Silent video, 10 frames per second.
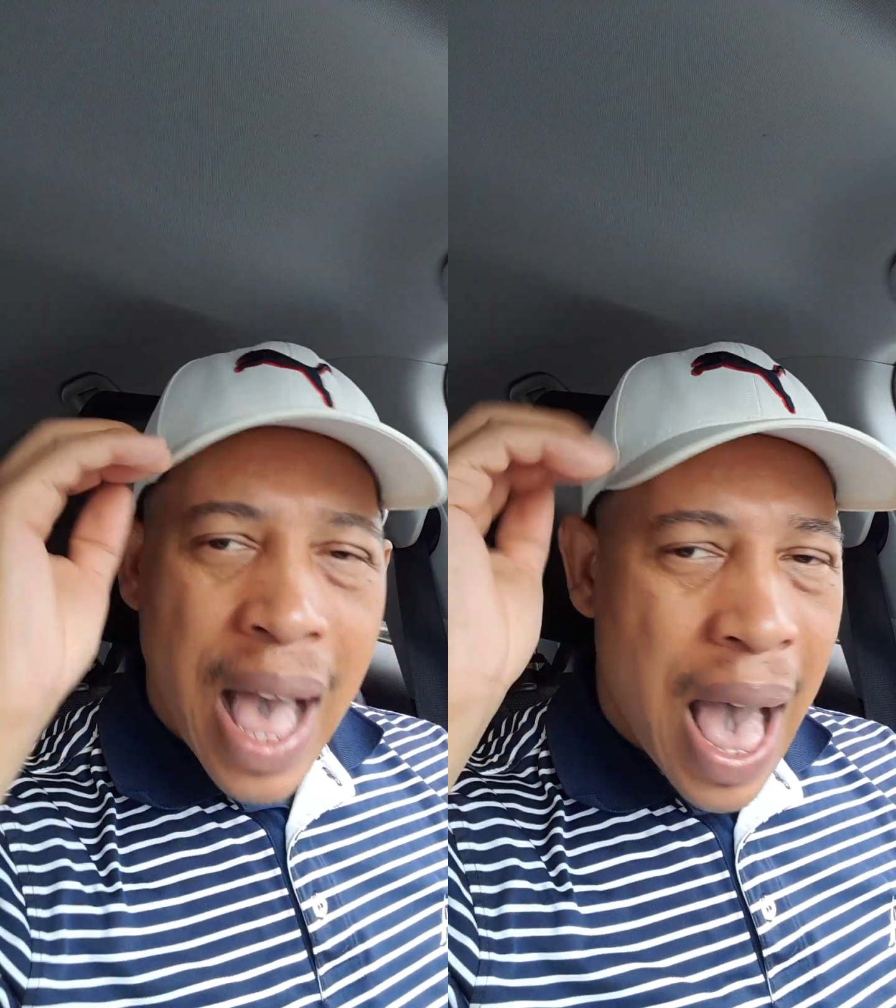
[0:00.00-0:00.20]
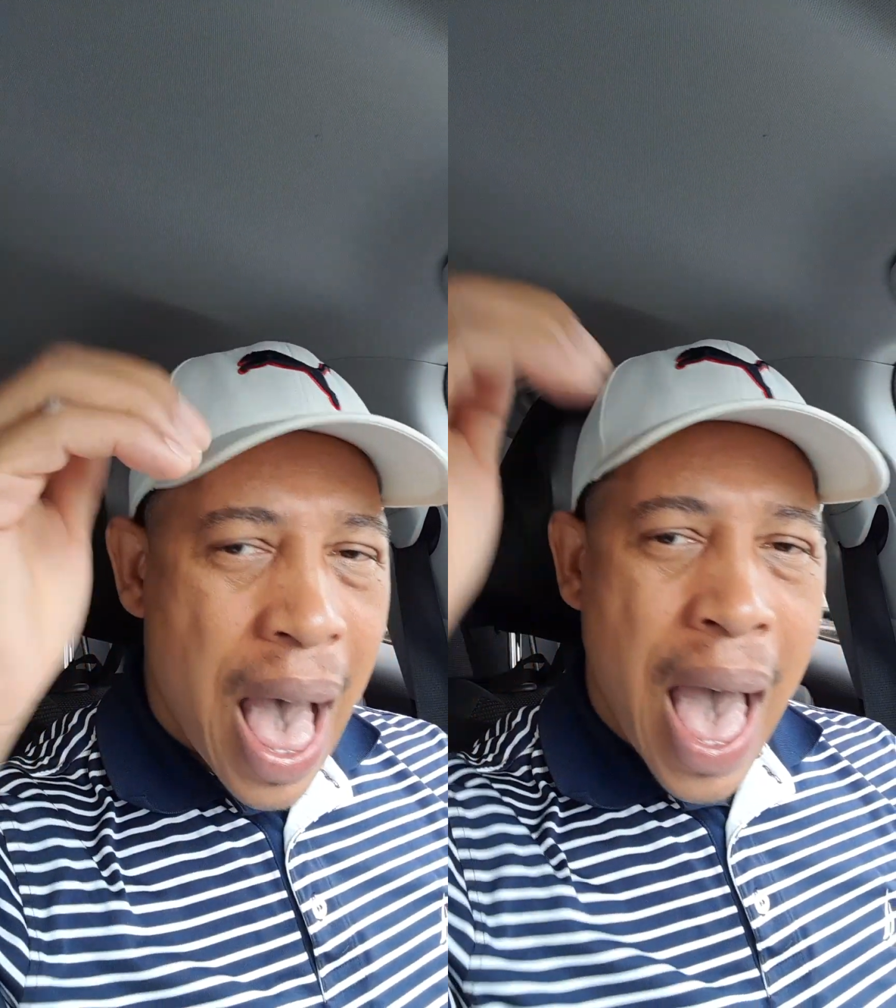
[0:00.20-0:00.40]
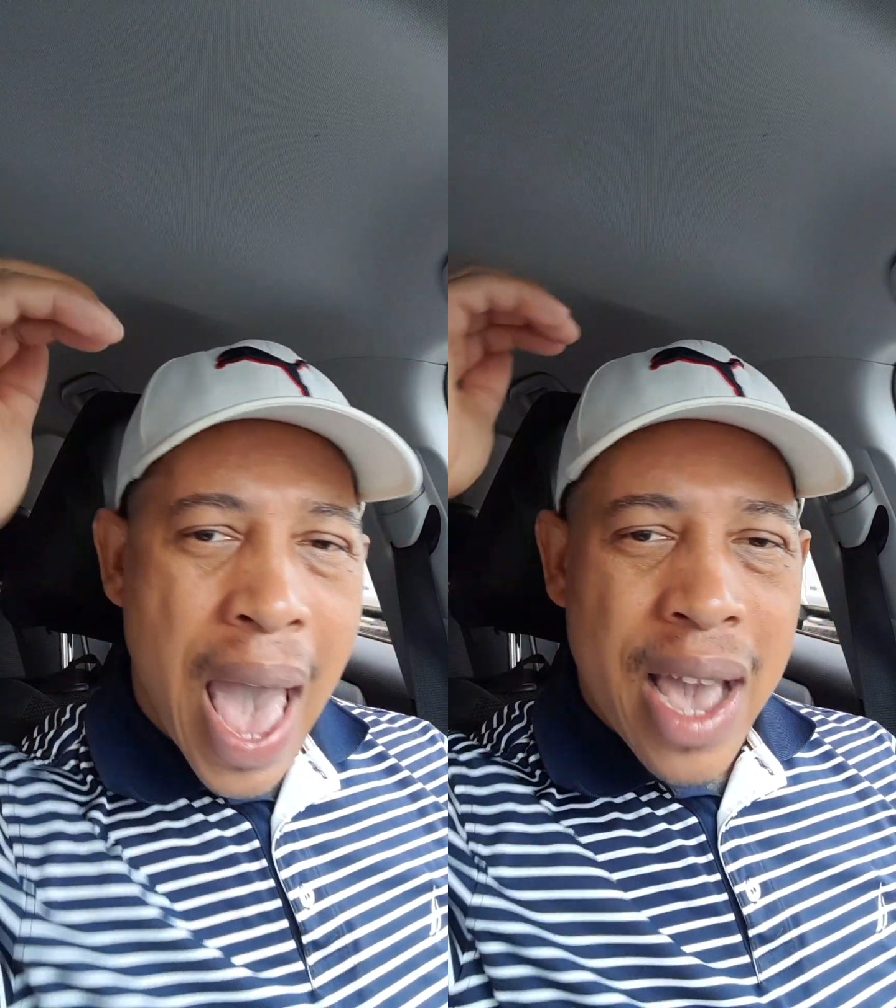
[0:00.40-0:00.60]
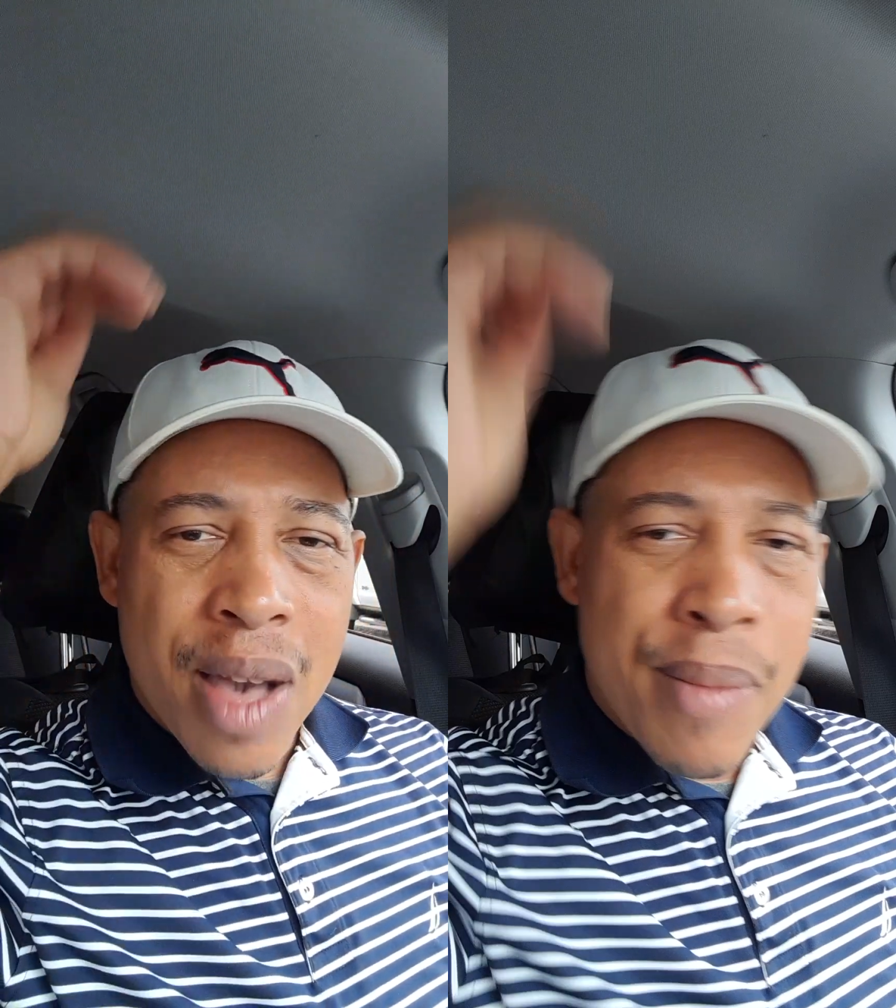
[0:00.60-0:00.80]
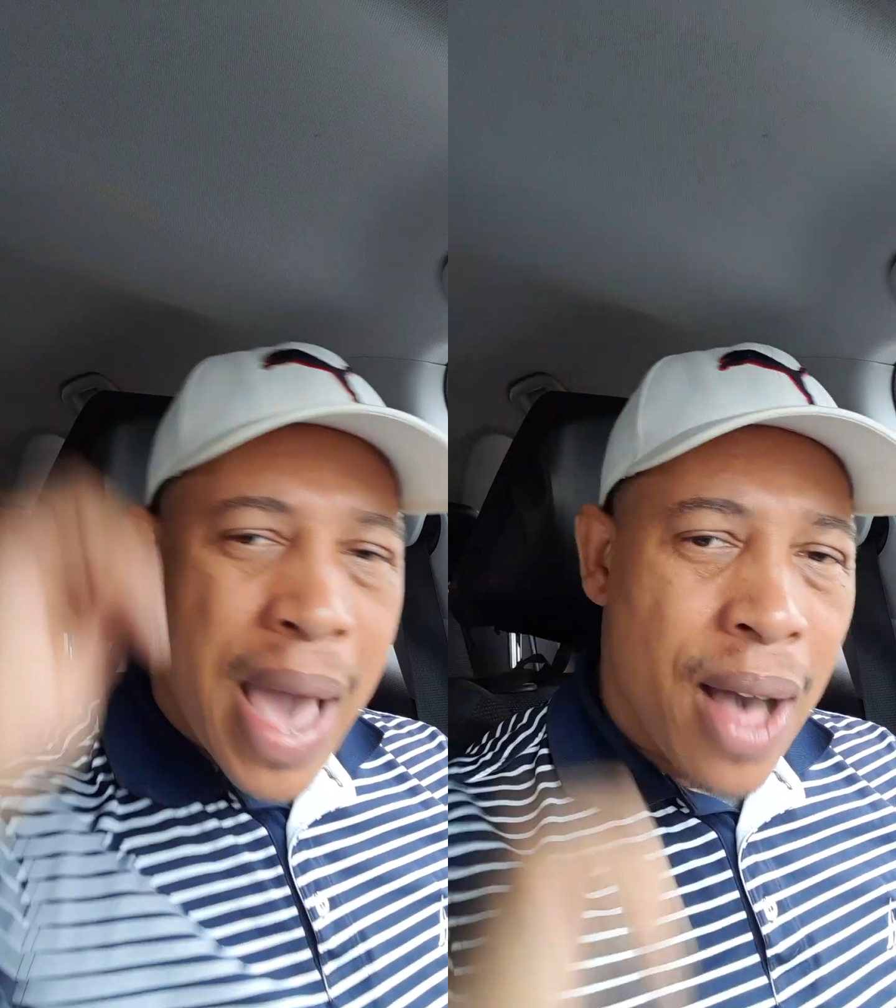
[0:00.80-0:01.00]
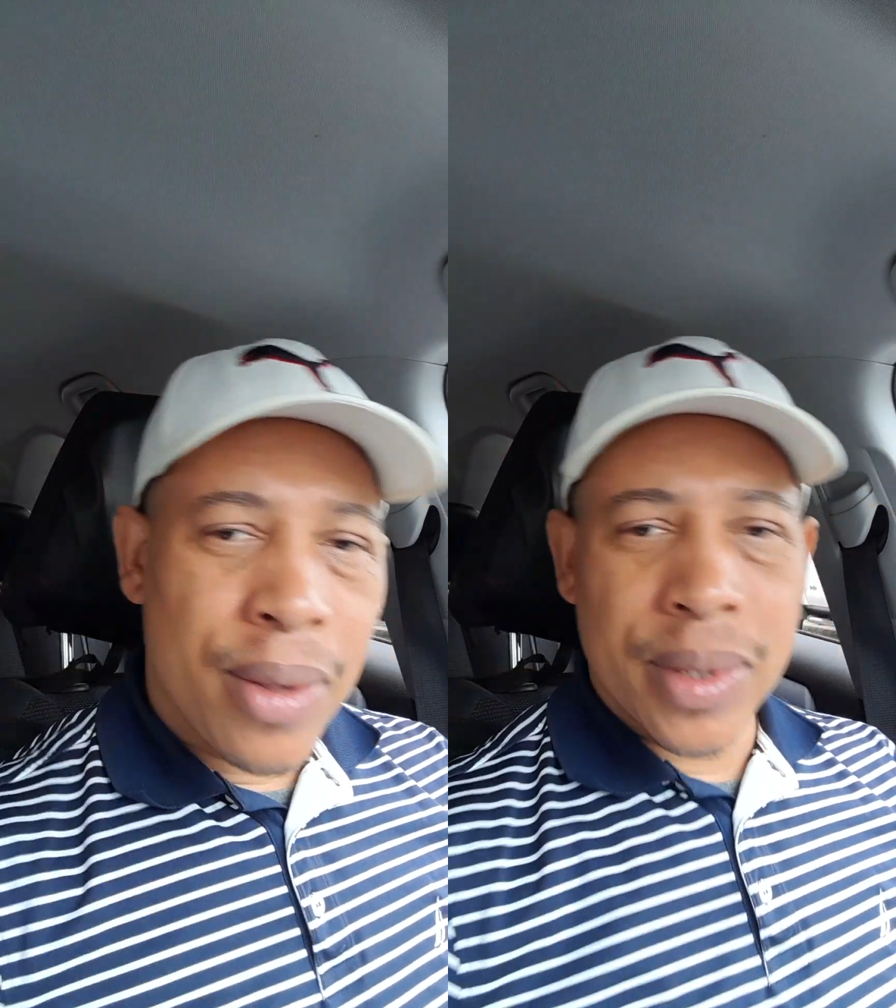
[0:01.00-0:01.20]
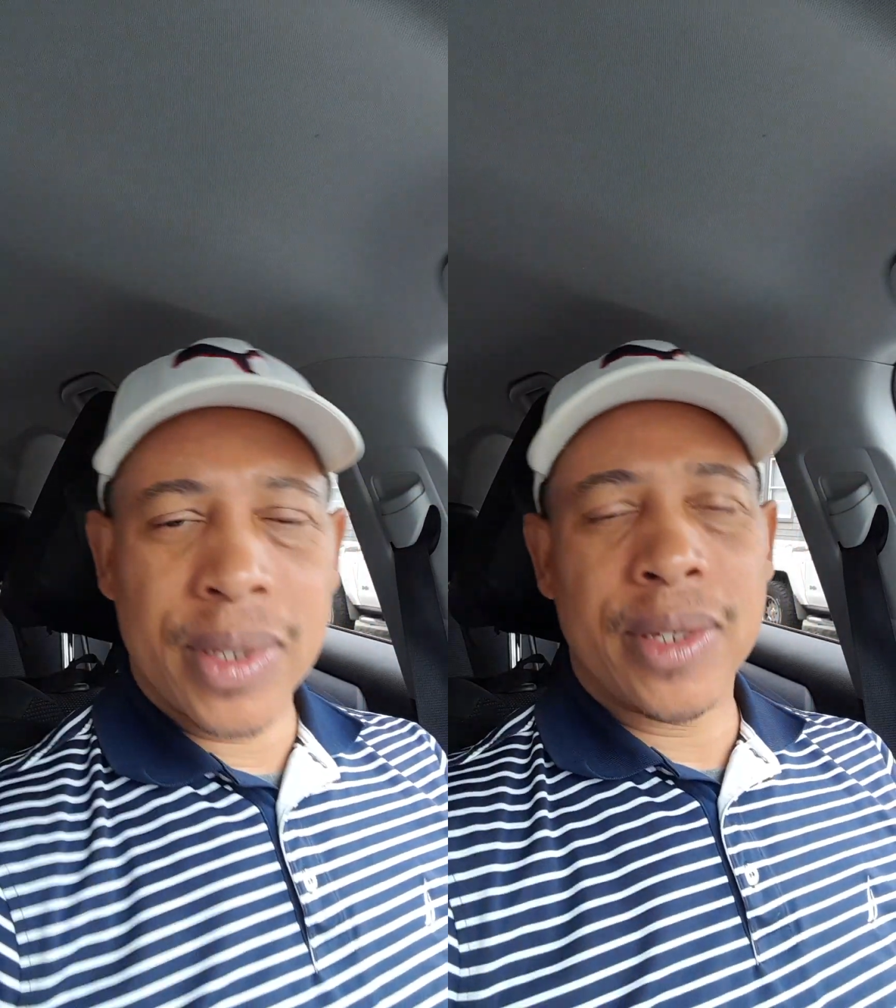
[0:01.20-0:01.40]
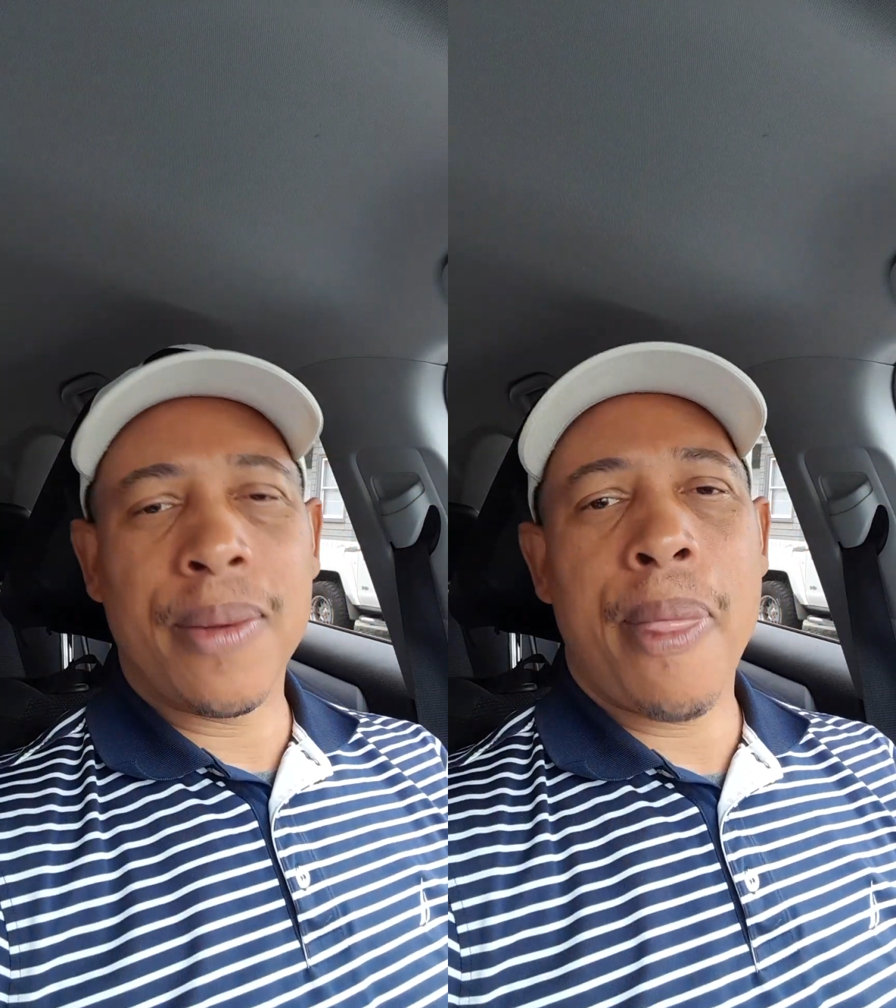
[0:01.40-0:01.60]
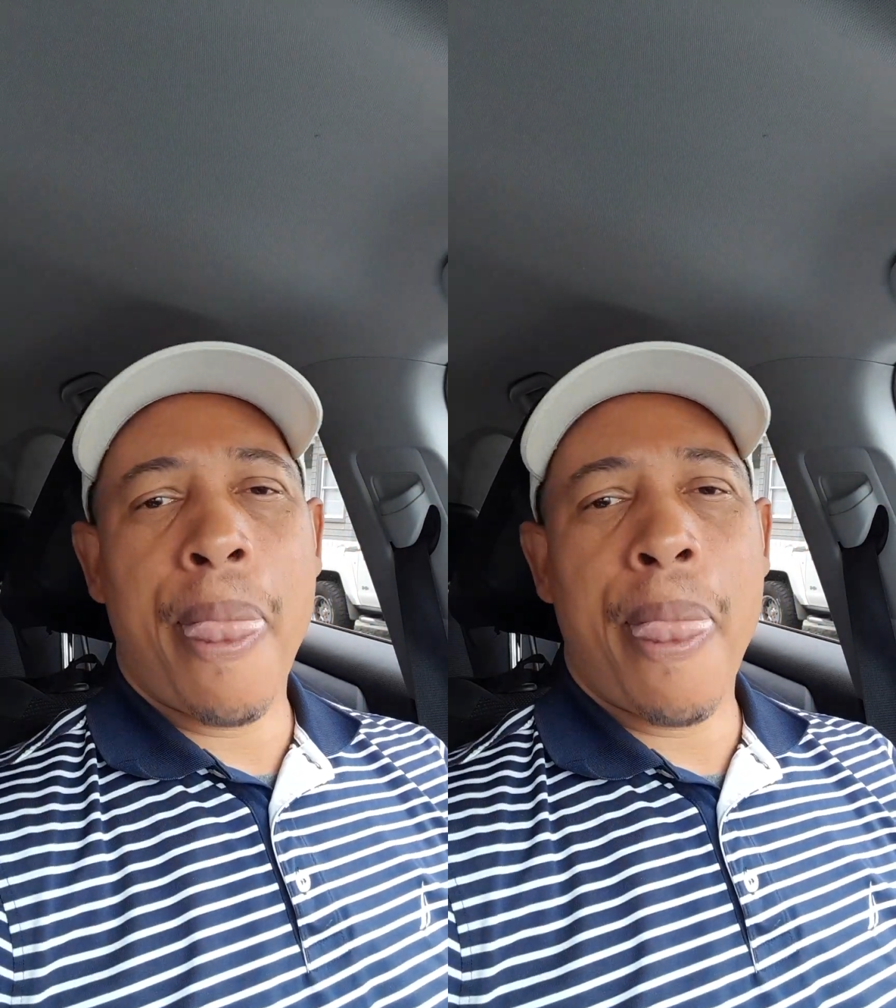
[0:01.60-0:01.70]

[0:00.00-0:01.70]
high amounts